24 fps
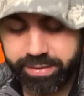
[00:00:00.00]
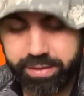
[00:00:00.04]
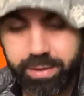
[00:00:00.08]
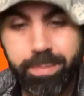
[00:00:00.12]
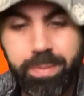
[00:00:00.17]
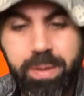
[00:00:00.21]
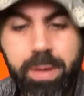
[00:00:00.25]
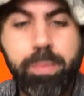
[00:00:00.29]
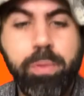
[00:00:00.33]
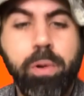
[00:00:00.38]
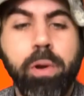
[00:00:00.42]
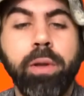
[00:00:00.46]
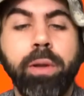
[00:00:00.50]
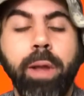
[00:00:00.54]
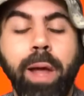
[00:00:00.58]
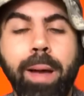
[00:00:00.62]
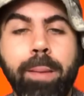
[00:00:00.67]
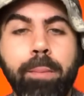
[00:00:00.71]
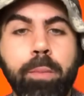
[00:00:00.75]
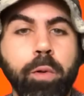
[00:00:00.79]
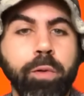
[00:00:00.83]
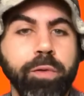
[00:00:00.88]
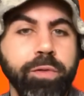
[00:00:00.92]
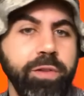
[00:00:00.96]
some people are a
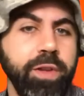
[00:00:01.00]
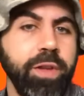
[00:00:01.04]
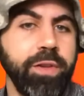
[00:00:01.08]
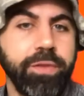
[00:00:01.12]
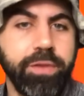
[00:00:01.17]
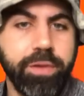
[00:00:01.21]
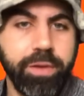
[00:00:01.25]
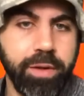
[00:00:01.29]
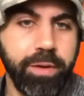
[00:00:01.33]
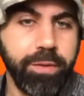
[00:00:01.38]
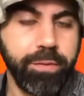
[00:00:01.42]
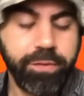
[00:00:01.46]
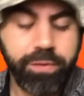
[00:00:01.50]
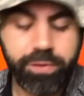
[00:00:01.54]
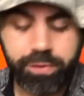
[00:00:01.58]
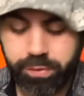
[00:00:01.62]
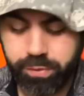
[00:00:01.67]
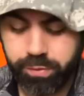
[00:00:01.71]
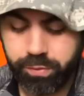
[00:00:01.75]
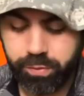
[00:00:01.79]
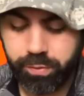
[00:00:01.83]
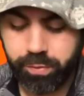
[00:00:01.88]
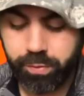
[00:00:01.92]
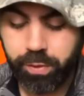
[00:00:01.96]
lot more sensitive
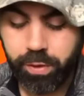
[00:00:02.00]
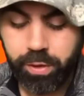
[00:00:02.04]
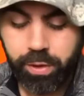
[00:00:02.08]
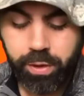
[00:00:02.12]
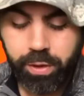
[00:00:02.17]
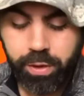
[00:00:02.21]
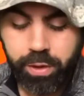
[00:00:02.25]
to